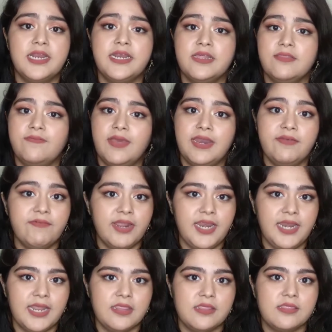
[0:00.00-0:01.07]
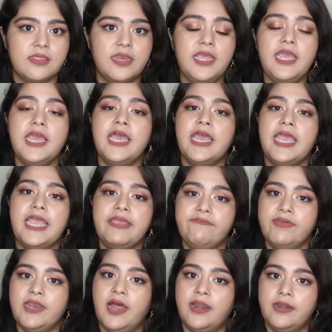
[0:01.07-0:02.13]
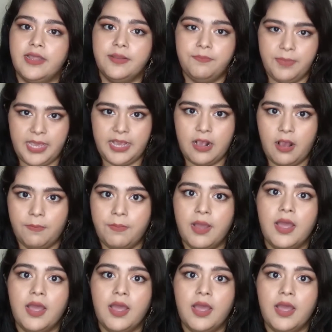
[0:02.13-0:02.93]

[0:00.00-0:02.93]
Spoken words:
It is very necessary even under makeup.